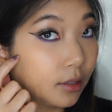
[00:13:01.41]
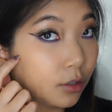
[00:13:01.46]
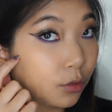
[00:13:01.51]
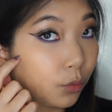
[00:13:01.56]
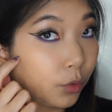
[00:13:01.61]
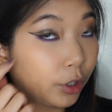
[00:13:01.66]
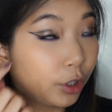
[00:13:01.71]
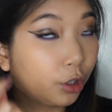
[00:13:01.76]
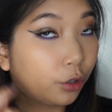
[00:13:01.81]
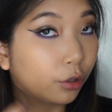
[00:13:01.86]

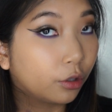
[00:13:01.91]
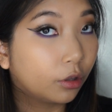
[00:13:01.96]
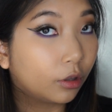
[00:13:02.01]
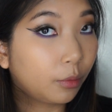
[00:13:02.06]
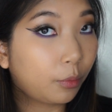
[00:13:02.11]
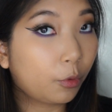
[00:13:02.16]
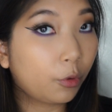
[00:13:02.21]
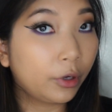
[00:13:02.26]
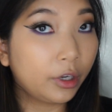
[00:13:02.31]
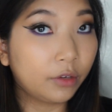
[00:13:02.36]
the
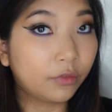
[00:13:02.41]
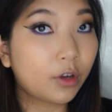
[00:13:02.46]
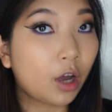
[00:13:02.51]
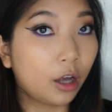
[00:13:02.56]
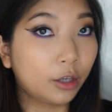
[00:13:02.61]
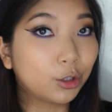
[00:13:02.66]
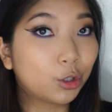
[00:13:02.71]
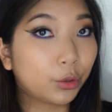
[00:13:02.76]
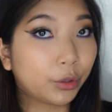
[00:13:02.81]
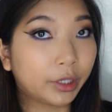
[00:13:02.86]
point of
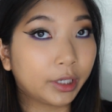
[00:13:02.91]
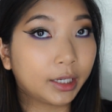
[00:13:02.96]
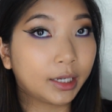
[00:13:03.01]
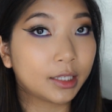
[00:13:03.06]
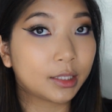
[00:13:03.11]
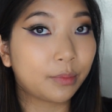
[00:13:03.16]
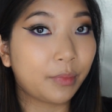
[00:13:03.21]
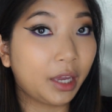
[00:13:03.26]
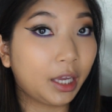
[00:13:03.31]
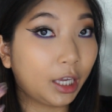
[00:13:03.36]
contouring
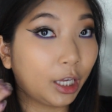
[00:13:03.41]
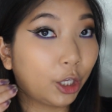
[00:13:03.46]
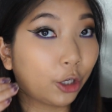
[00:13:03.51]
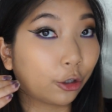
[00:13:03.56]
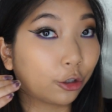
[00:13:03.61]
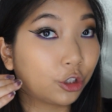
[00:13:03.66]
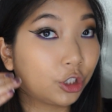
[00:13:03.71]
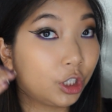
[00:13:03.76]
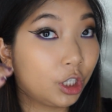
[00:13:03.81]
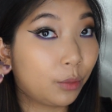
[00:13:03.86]
is making your
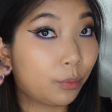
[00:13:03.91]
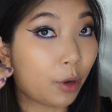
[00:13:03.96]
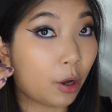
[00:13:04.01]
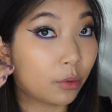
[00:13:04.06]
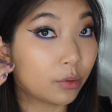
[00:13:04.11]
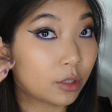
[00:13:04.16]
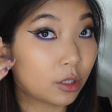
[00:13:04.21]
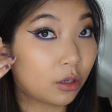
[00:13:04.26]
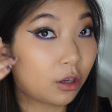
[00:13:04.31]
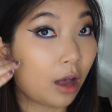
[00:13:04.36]

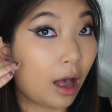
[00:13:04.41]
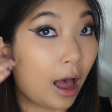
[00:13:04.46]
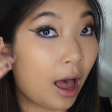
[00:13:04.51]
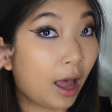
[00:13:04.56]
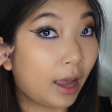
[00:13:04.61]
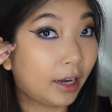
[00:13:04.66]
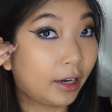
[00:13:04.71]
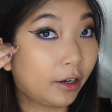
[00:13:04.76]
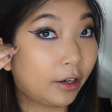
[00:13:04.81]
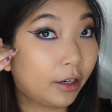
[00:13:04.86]
cheekbones look
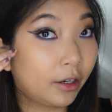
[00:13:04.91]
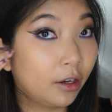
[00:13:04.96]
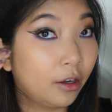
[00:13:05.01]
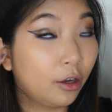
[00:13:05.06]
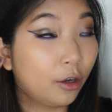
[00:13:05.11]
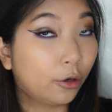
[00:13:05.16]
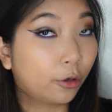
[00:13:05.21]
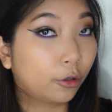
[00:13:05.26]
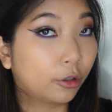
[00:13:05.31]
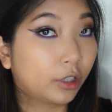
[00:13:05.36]
higher,
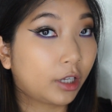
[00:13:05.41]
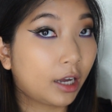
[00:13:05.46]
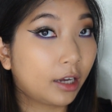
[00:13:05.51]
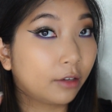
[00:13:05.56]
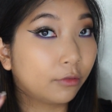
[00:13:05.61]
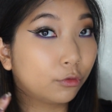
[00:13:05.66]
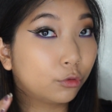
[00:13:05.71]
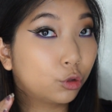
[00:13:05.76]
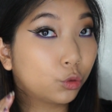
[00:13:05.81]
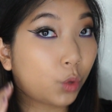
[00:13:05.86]
or kind
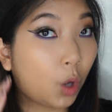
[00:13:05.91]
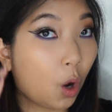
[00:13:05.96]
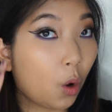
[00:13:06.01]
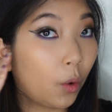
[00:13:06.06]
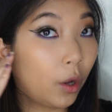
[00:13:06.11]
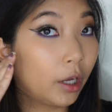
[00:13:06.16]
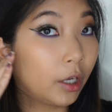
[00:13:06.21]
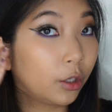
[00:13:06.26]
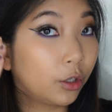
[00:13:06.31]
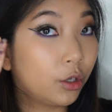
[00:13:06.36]
of
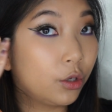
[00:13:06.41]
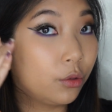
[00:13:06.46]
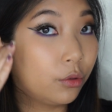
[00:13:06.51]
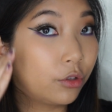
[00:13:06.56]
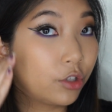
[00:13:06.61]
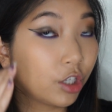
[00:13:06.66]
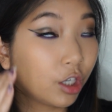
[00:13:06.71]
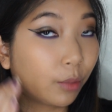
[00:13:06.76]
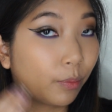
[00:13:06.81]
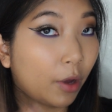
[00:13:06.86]
drawing new
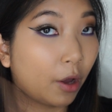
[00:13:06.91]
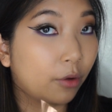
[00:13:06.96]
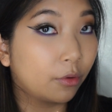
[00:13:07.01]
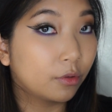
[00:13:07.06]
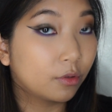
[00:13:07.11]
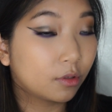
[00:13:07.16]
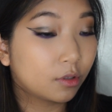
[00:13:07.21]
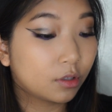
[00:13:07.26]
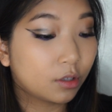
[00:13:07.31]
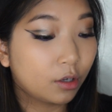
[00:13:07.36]

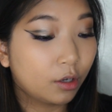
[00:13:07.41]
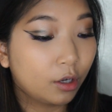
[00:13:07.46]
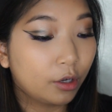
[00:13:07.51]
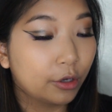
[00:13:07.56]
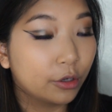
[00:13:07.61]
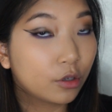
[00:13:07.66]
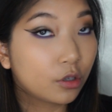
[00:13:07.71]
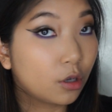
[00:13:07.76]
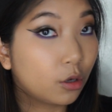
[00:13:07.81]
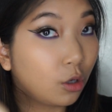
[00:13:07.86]
cheekbones.
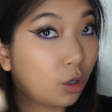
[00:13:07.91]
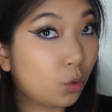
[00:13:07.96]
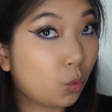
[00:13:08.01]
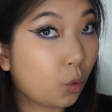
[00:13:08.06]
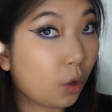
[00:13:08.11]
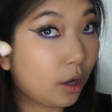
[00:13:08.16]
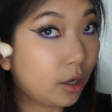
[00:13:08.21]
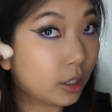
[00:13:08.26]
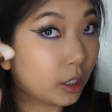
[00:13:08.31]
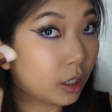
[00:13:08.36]
So you
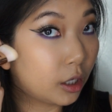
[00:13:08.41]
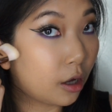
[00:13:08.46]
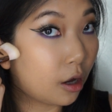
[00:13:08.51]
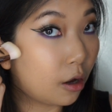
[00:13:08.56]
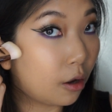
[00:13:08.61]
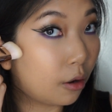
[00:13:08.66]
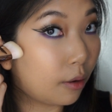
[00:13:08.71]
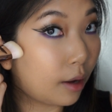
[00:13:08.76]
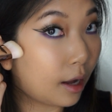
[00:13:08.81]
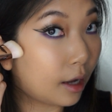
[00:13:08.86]
want to
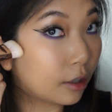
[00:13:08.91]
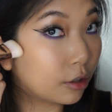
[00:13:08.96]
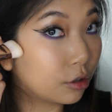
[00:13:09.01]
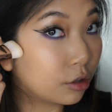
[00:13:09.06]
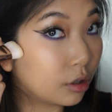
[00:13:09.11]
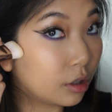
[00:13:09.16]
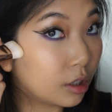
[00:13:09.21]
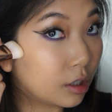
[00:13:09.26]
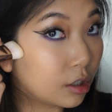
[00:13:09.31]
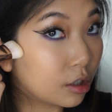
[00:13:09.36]
go
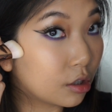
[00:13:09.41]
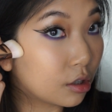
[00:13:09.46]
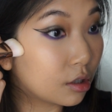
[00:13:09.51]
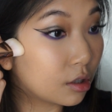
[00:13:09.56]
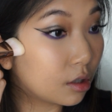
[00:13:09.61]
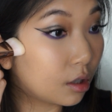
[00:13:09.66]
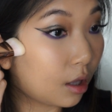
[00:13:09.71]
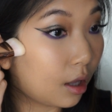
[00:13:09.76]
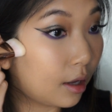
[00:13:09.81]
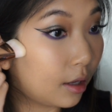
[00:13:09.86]
actually just
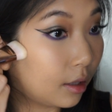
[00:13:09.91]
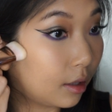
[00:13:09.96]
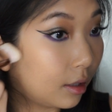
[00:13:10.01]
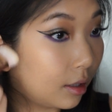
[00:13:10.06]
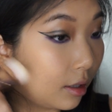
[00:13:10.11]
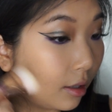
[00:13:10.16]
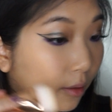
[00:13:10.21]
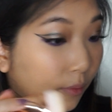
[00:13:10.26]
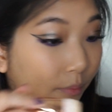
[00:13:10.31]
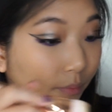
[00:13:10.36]

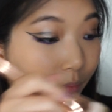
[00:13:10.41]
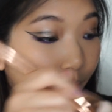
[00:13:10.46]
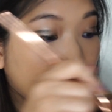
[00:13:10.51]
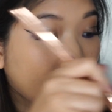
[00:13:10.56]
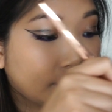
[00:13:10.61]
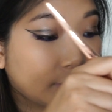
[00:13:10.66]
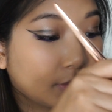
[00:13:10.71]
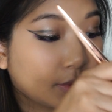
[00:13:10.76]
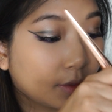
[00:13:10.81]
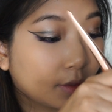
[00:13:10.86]
slightly
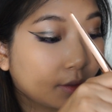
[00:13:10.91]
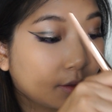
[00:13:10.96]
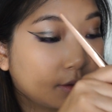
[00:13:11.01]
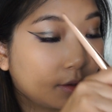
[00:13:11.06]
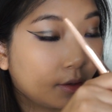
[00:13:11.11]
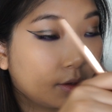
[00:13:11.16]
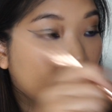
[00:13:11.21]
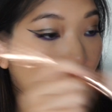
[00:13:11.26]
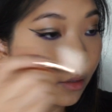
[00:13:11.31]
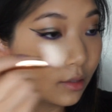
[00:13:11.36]

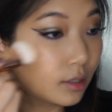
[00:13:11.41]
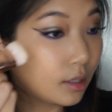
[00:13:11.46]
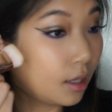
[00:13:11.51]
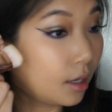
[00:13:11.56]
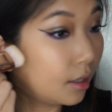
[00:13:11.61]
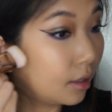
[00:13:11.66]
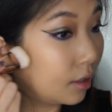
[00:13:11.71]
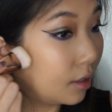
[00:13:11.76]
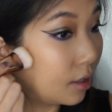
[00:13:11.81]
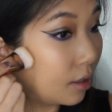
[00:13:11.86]

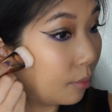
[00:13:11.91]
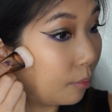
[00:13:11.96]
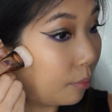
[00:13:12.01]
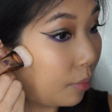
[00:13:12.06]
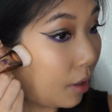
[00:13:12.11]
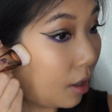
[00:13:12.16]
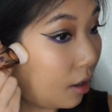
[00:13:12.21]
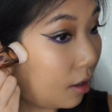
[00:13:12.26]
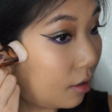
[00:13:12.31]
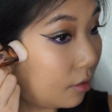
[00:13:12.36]

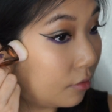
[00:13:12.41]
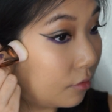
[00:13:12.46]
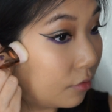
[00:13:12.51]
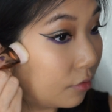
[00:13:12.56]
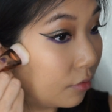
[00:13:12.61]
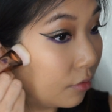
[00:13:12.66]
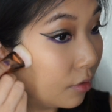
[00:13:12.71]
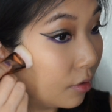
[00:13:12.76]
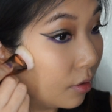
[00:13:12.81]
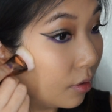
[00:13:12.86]
above
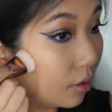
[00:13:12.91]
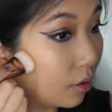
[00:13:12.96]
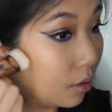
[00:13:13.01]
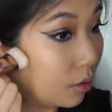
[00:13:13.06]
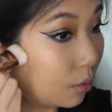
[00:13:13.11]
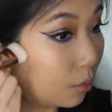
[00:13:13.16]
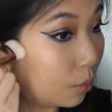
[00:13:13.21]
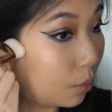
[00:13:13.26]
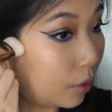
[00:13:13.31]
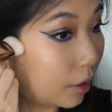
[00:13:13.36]

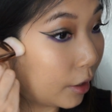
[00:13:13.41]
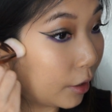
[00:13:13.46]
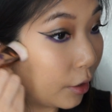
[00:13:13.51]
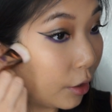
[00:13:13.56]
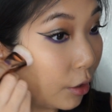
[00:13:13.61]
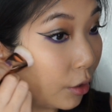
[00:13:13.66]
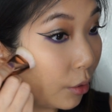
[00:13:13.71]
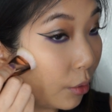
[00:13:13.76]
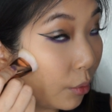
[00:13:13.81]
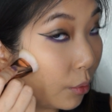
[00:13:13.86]
where
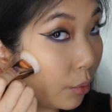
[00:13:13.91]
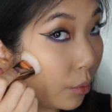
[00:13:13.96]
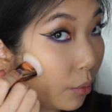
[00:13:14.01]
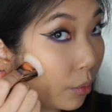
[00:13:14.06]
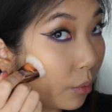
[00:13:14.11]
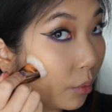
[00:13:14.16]
your